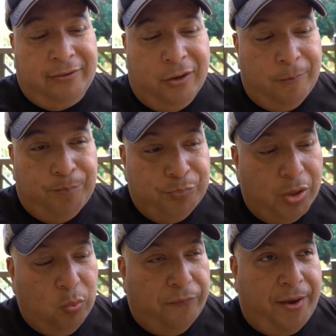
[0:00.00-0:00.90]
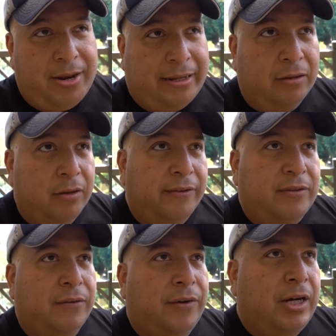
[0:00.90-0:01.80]
So we found like a
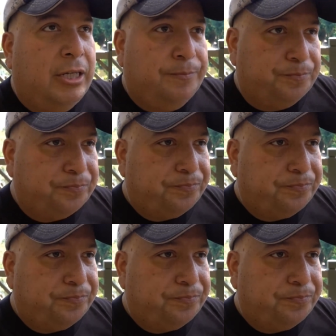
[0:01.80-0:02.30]
list of um,